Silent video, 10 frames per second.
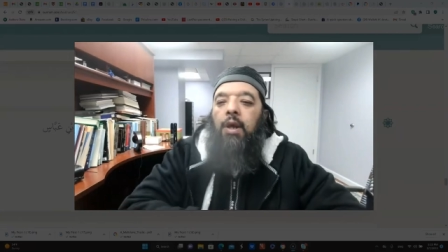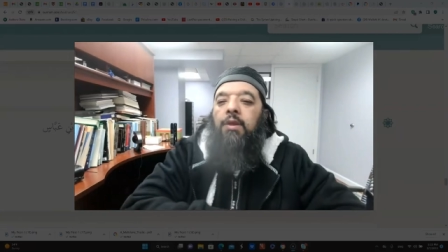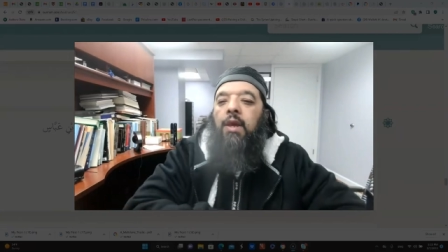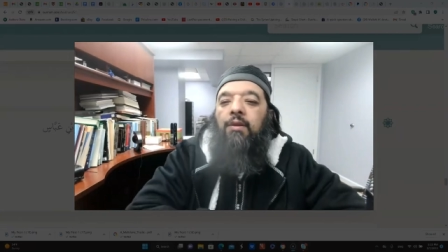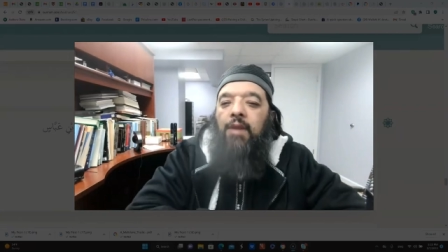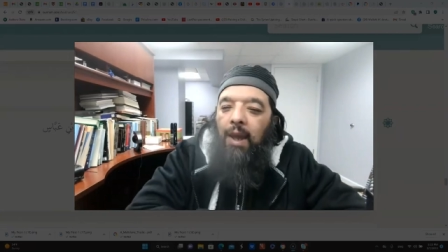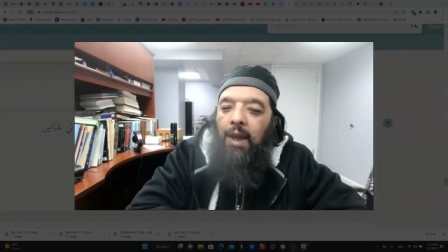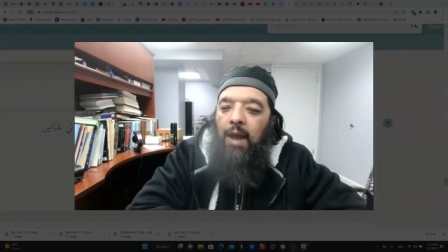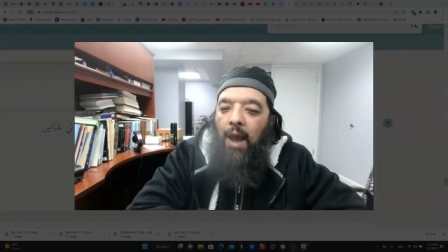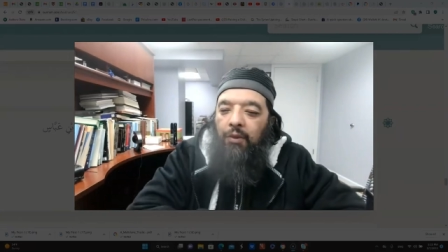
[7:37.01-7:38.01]
The
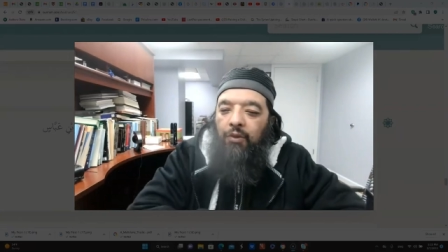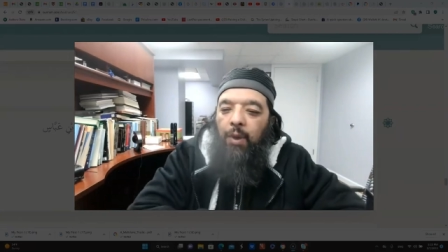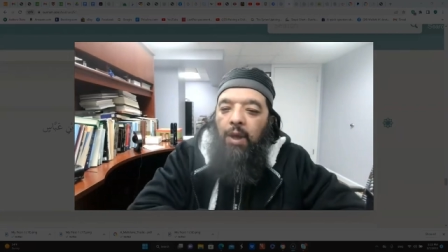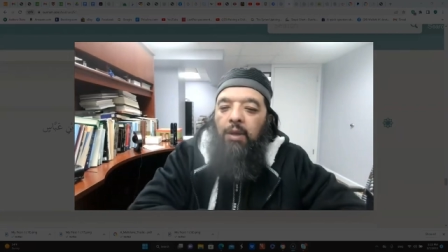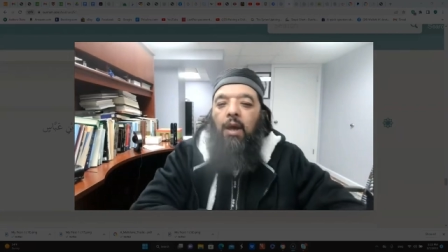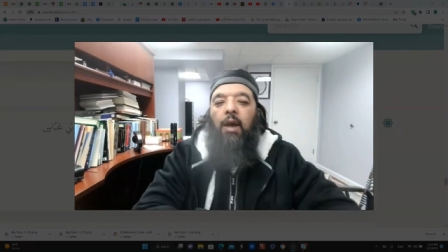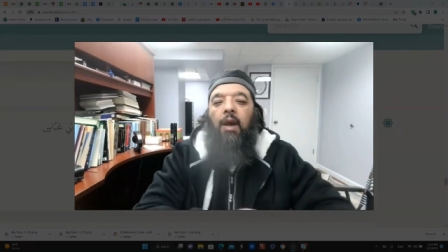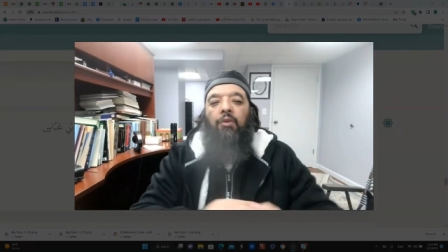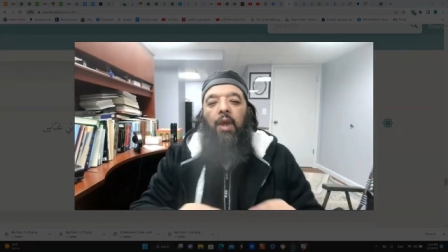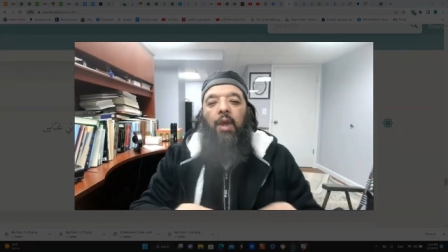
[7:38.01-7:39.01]
second aspect
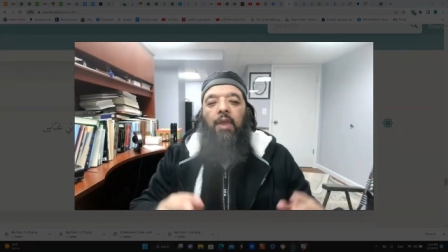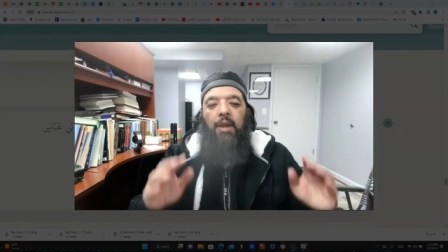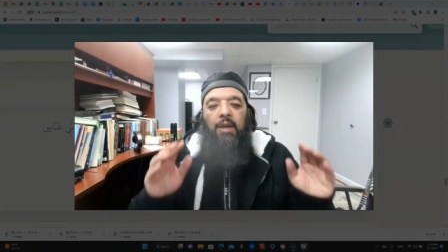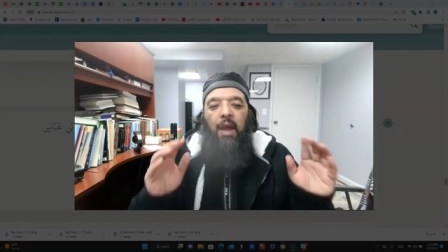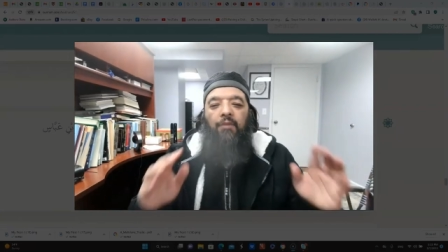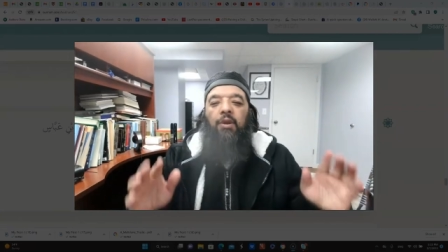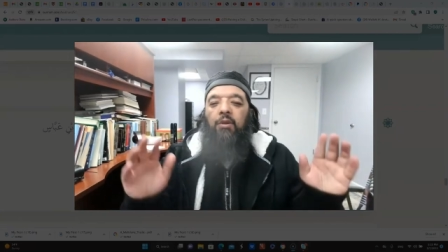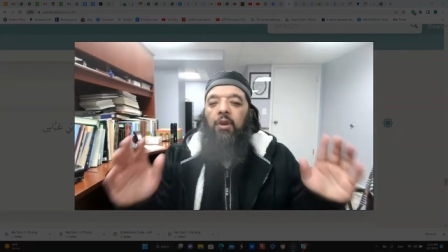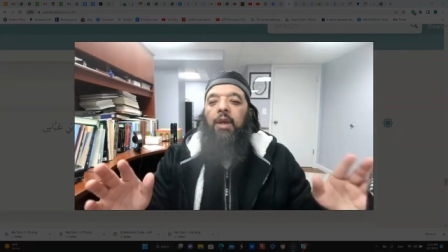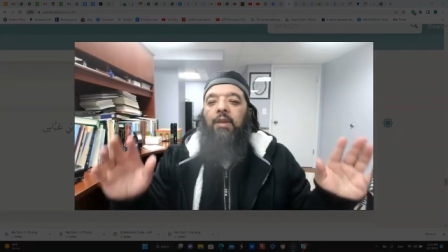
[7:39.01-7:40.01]
is that they never
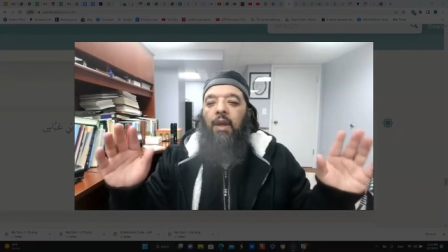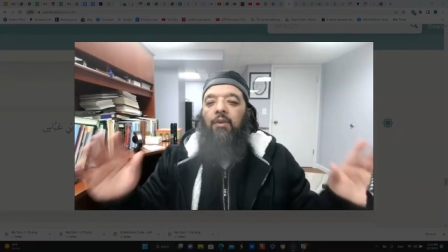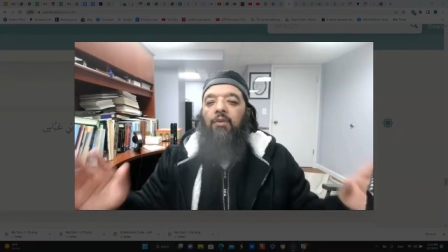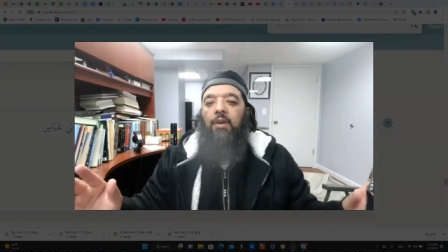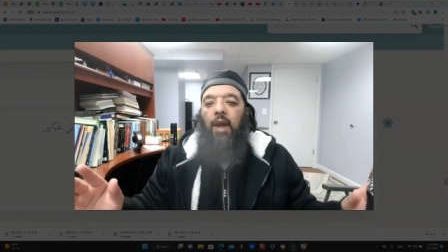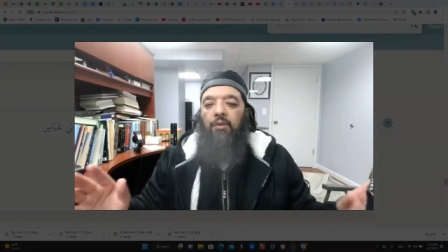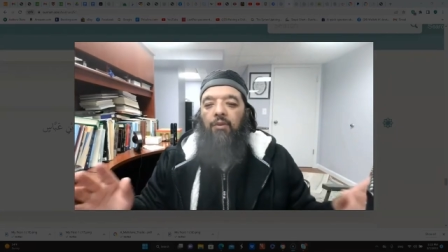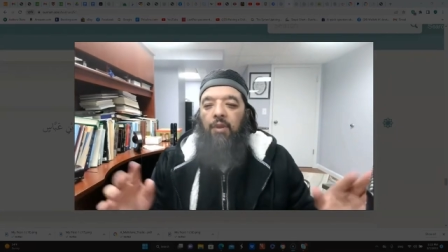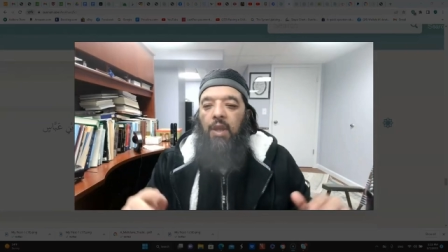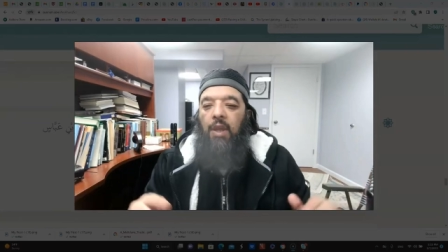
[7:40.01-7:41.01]
look at things in
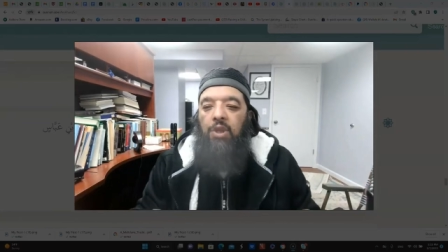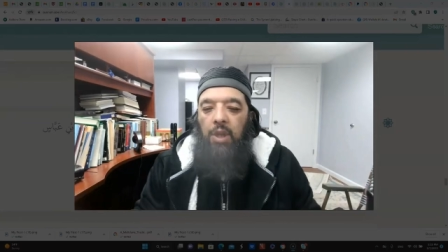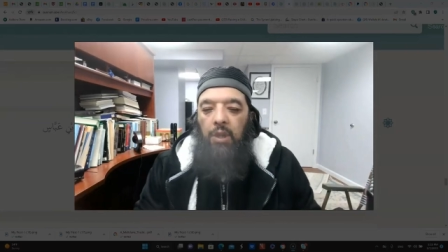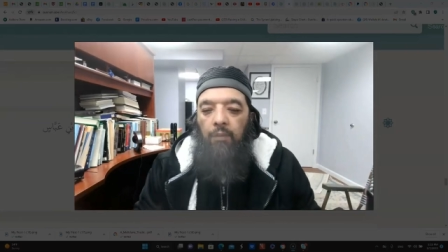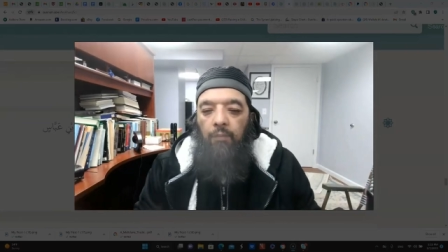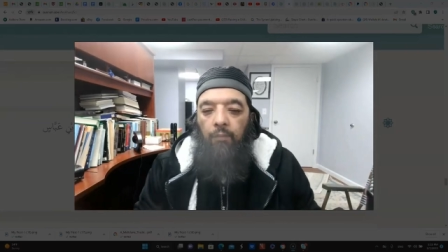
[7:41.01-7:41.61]
isolation.